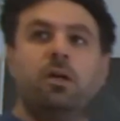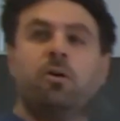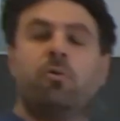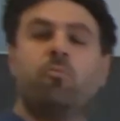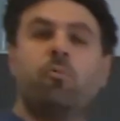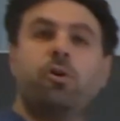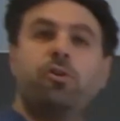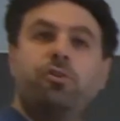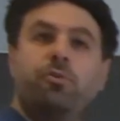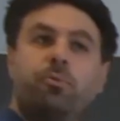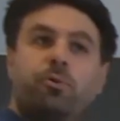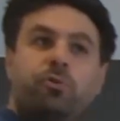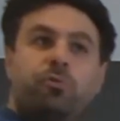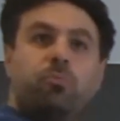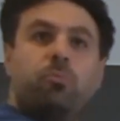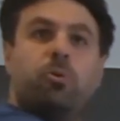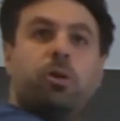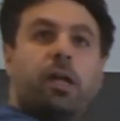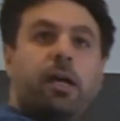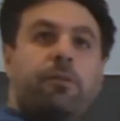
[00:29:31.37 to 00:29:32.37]
What you would
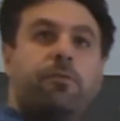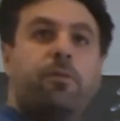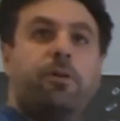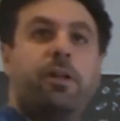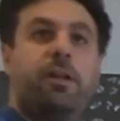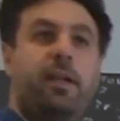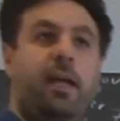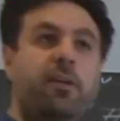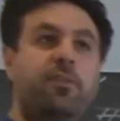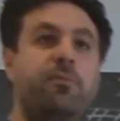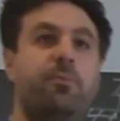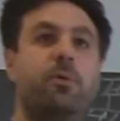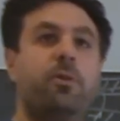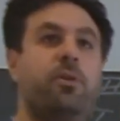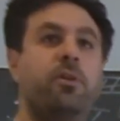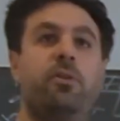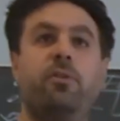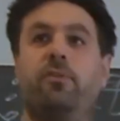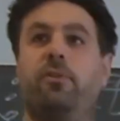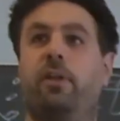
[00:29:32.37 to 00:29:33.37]
do like for the next one
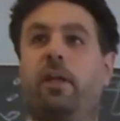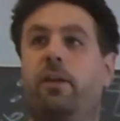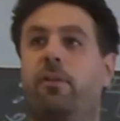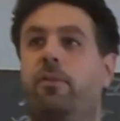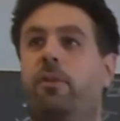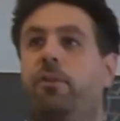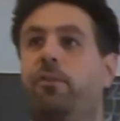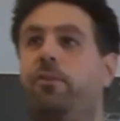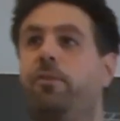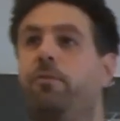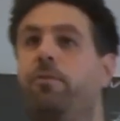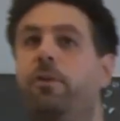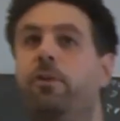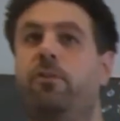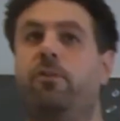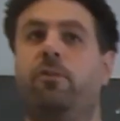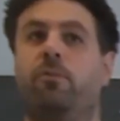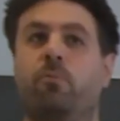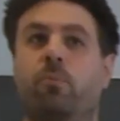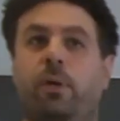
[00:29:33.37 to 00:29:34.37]
is like there's
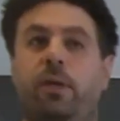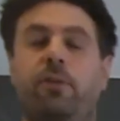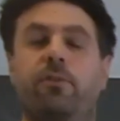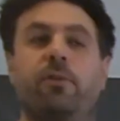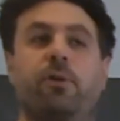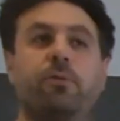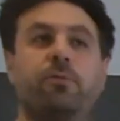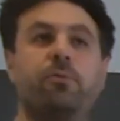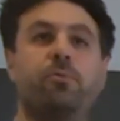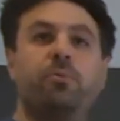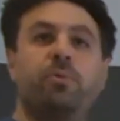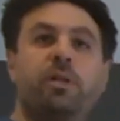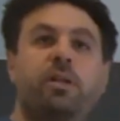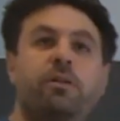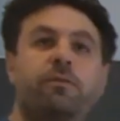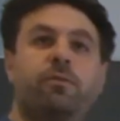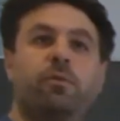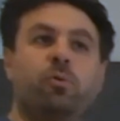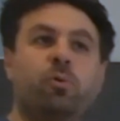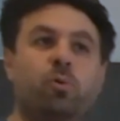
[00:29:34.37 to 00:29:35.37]
different ways how to do that.
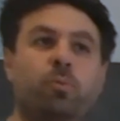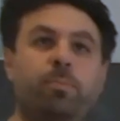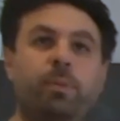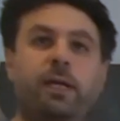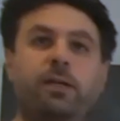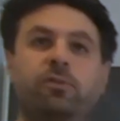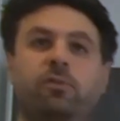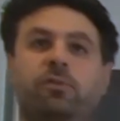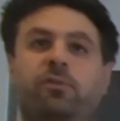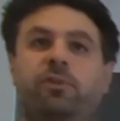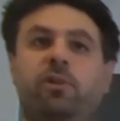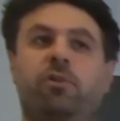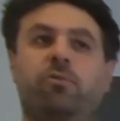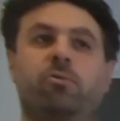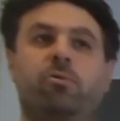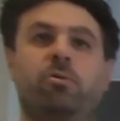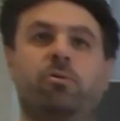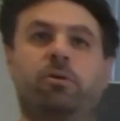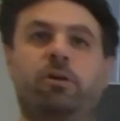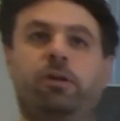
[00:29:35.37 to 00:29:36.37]
If you go back to 0
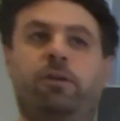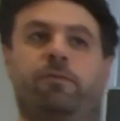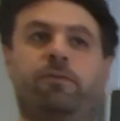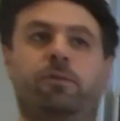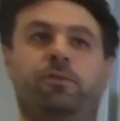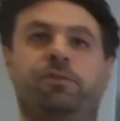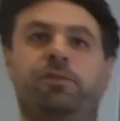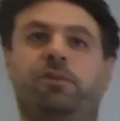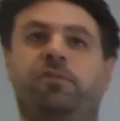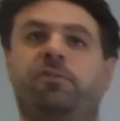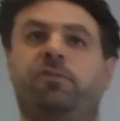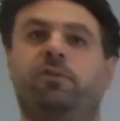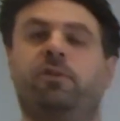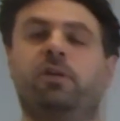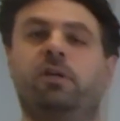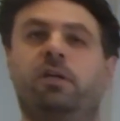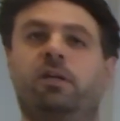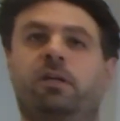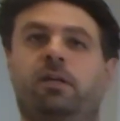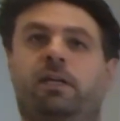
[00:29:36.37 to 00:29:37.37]
or if you just
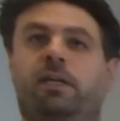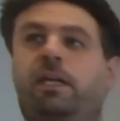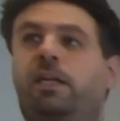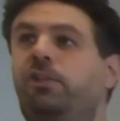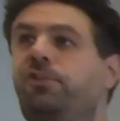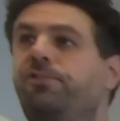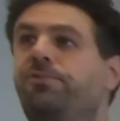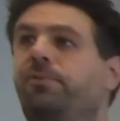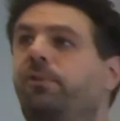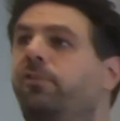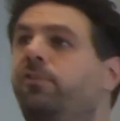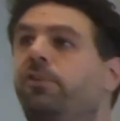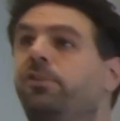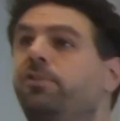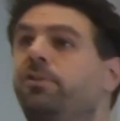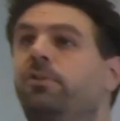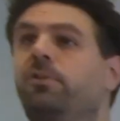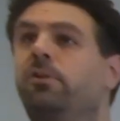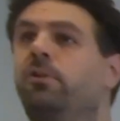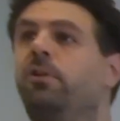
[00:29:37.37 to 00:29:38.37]
each
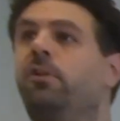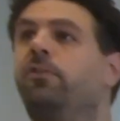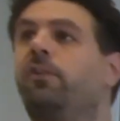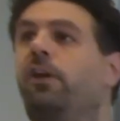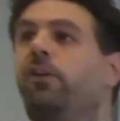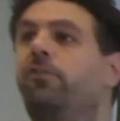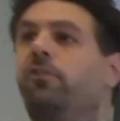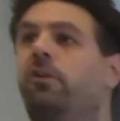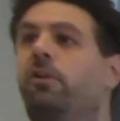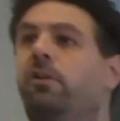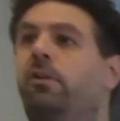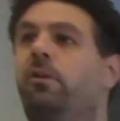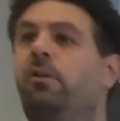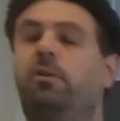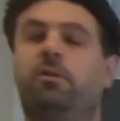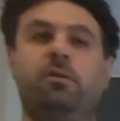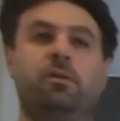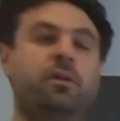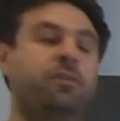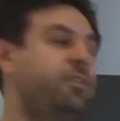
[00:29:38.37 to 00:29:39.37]
transition is actually
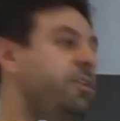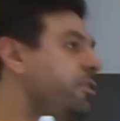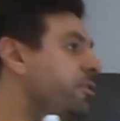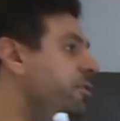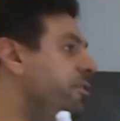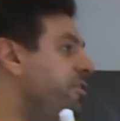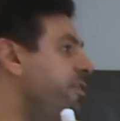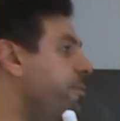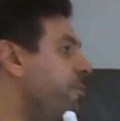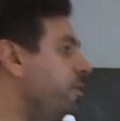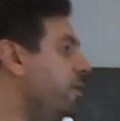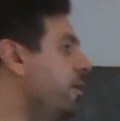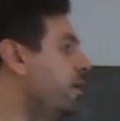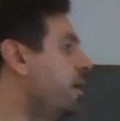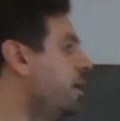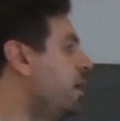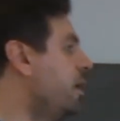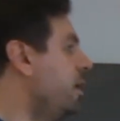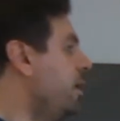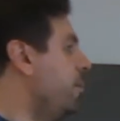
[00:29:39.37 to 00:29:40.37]
a signal or something.
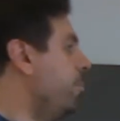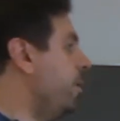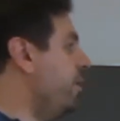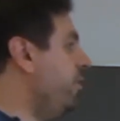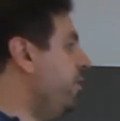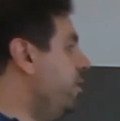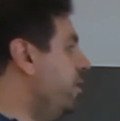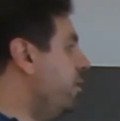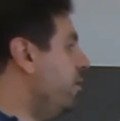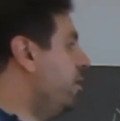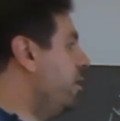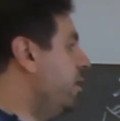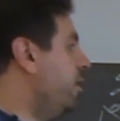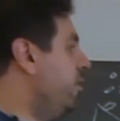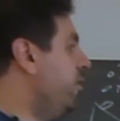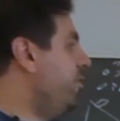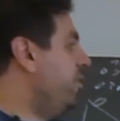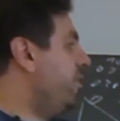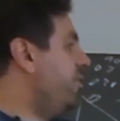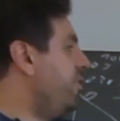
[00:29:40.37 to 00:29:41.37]
But here
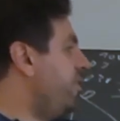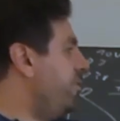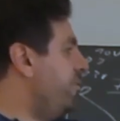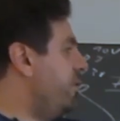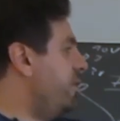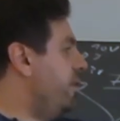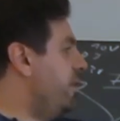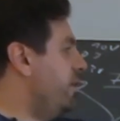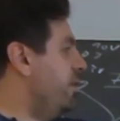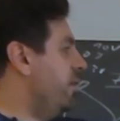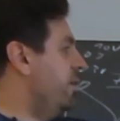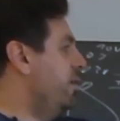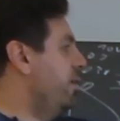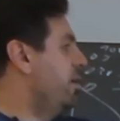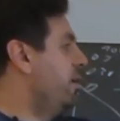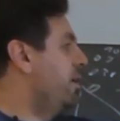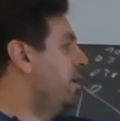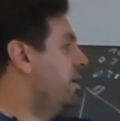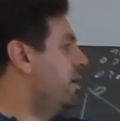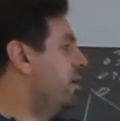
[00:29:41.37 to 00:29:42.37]
this has several
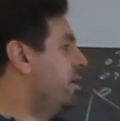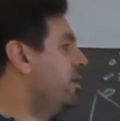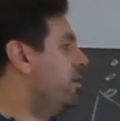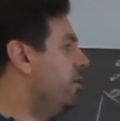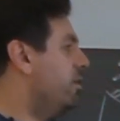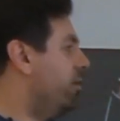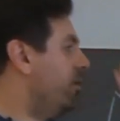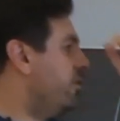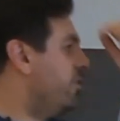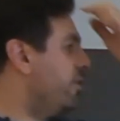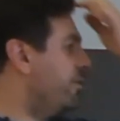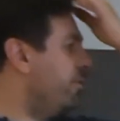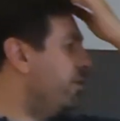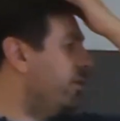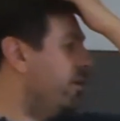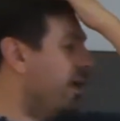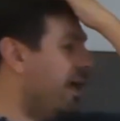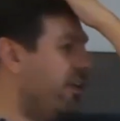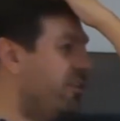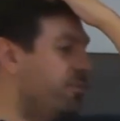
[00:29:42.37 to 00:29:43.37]

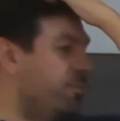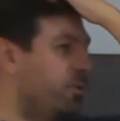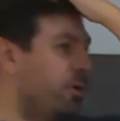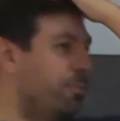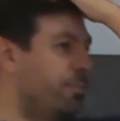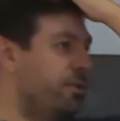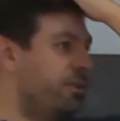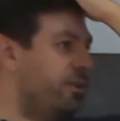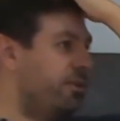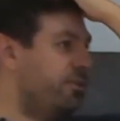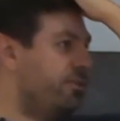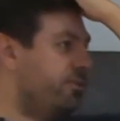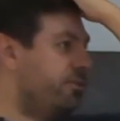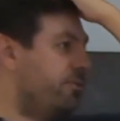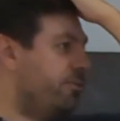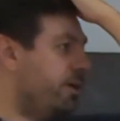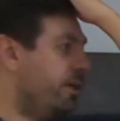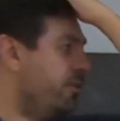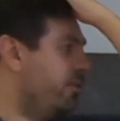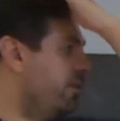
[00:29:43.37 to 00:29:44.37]
nice properties,
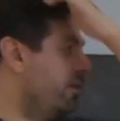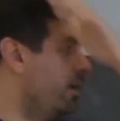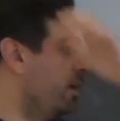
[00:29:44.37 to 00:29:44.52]
right?